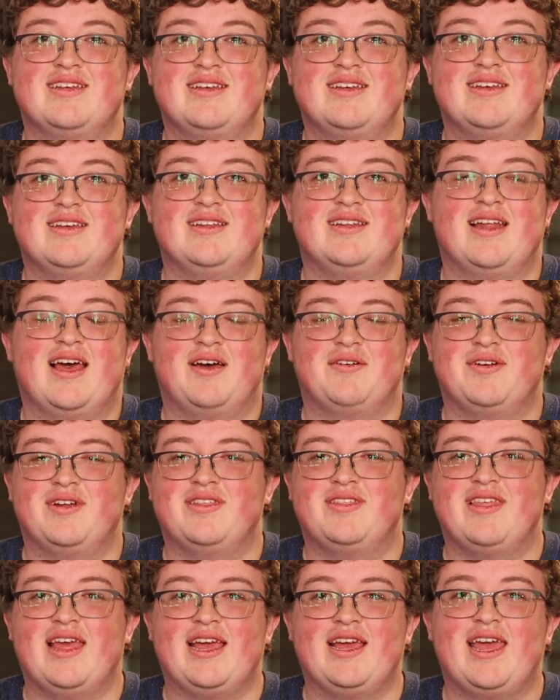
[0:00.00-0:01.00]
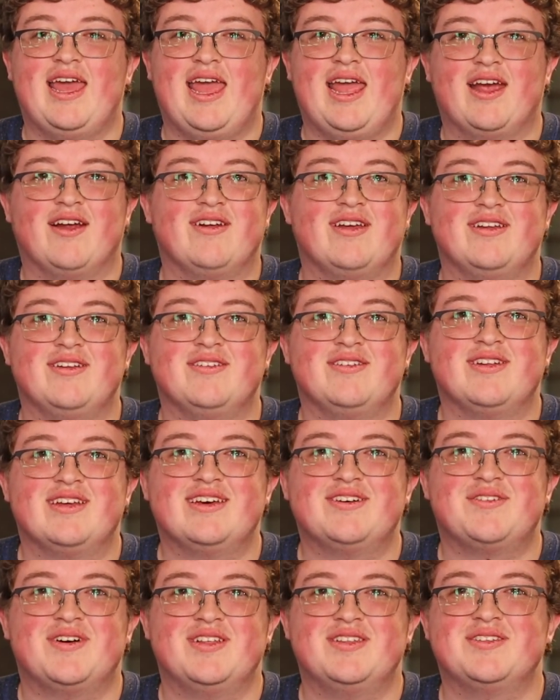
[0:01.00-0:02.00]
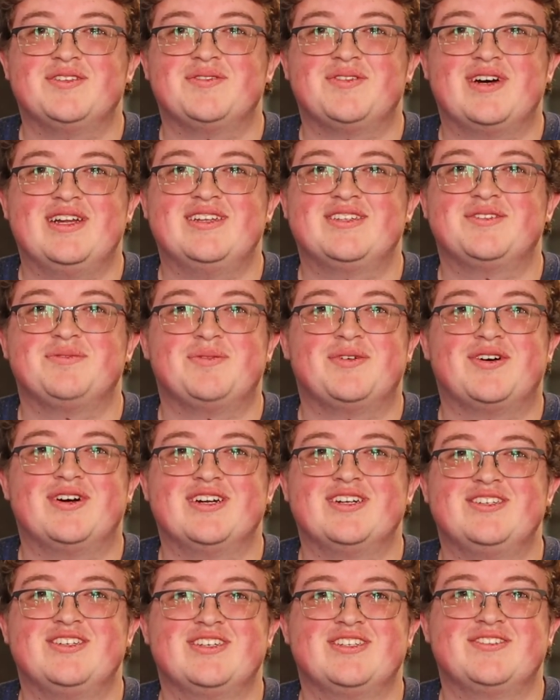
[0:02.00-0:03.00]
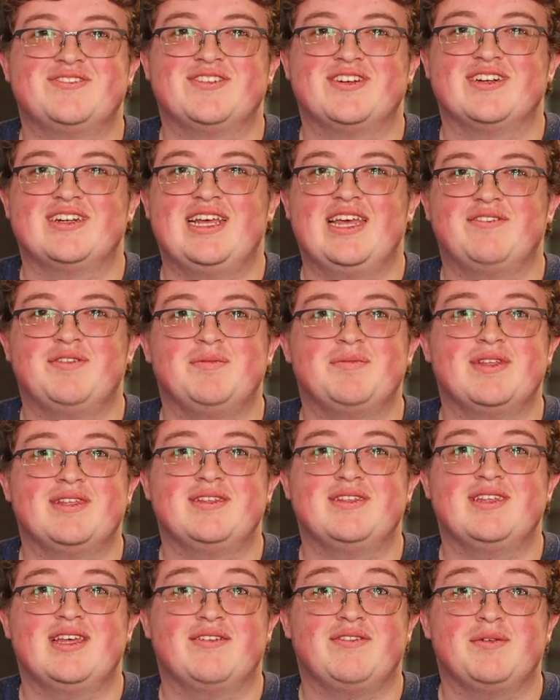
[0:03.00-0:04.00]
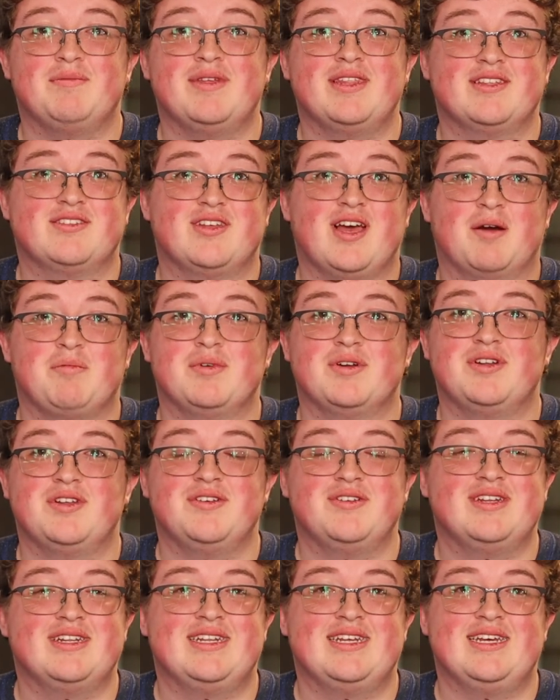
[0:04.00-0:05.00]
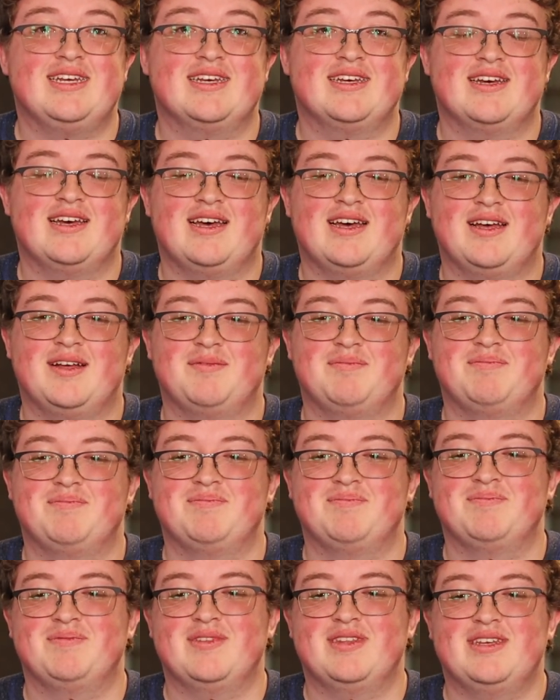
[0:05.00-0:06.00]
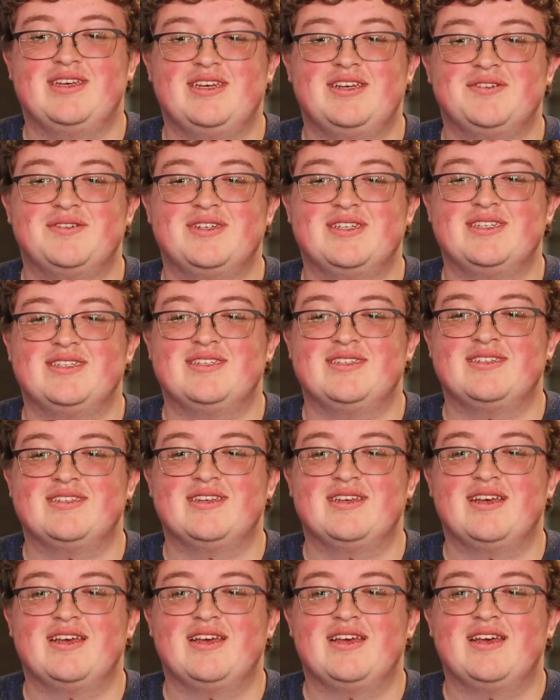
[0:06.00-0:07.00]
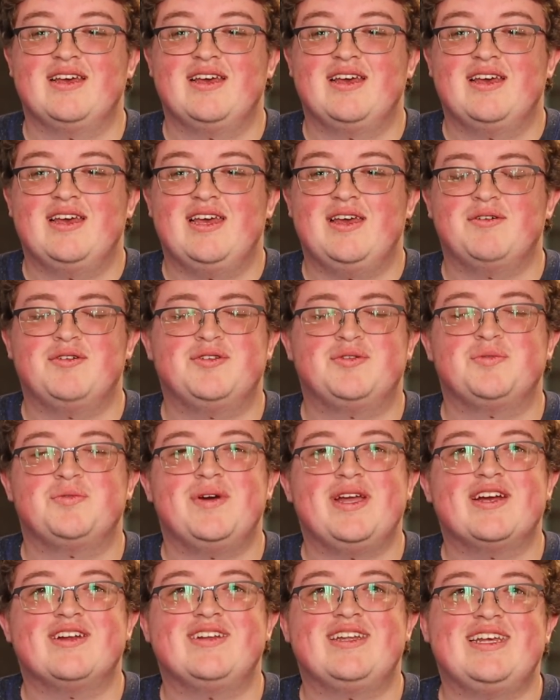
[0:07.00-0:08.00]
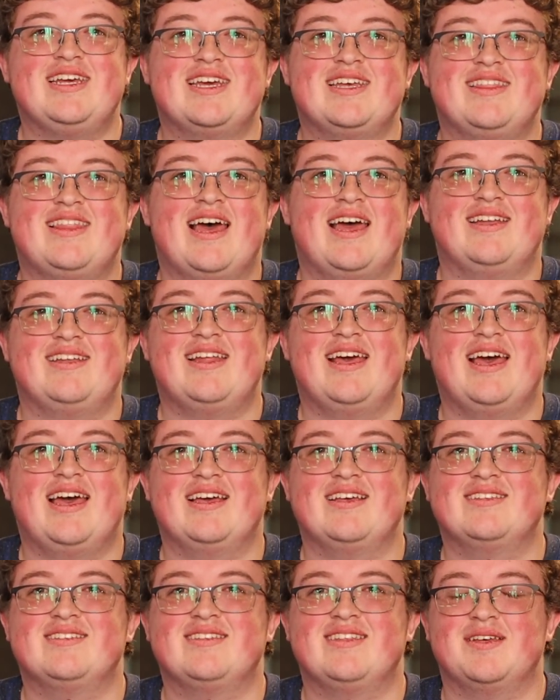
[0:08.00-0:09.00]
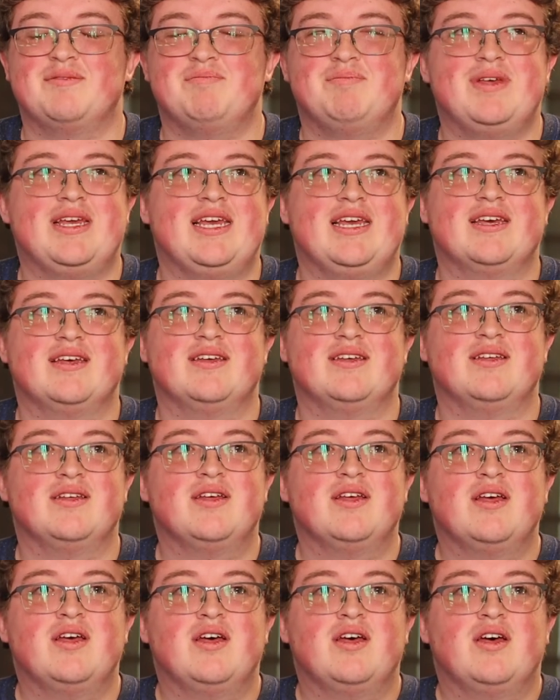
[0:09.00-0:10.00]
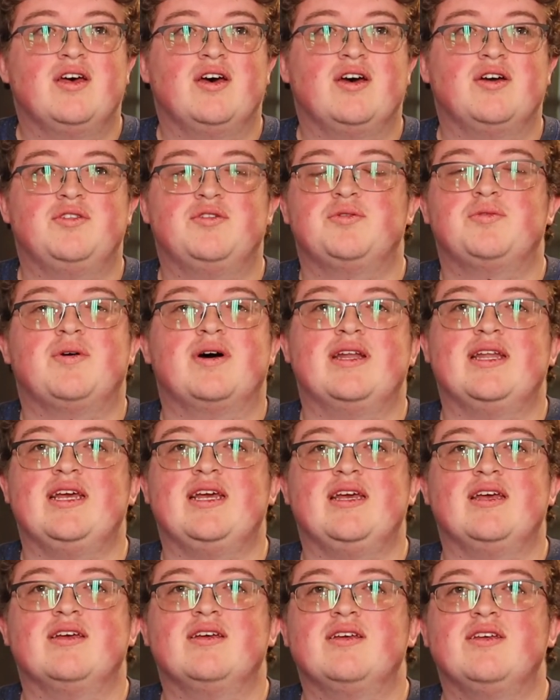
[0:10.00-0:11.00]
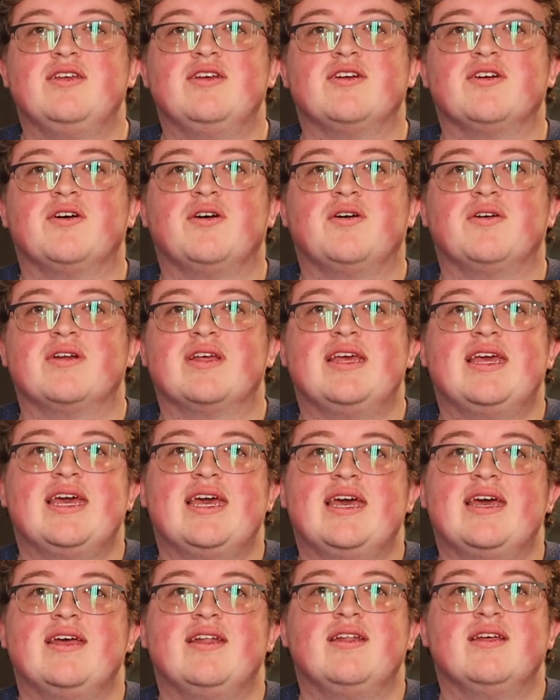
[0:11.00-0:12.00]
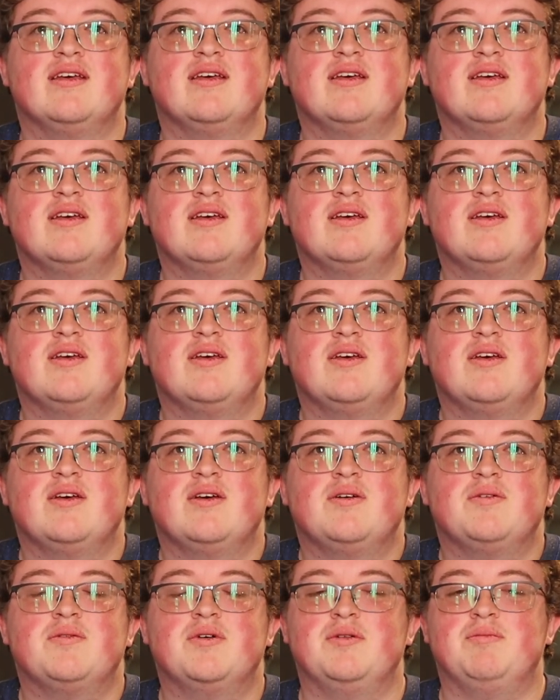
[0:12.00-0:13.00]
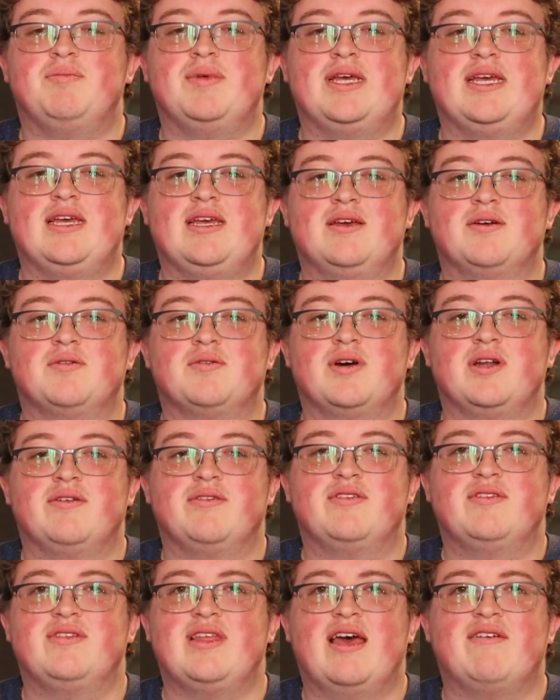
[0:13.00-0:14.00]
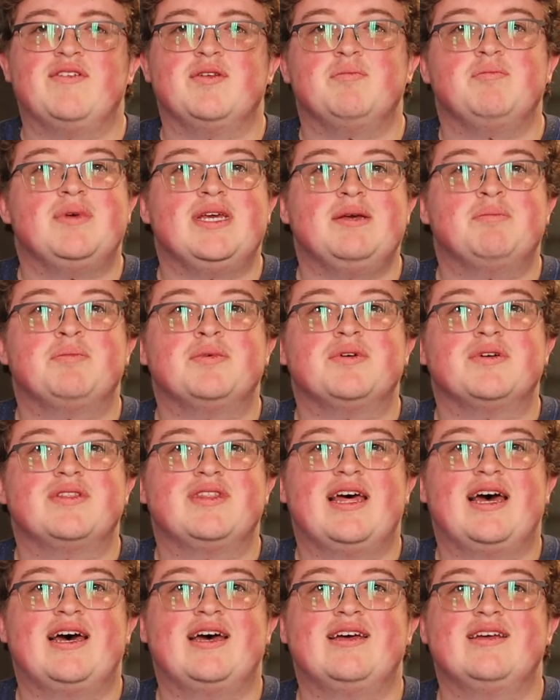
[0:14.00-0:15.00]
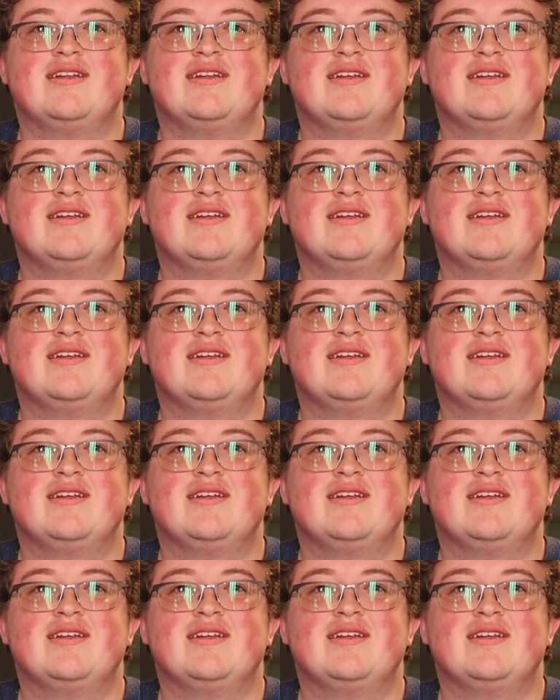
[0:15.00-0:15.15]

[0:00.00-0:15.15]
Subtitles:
And I want to thank Aaron once more just for giving me this opportunity. It was weird to get that text that me, a 20-year-old kid, would be one of 7 people that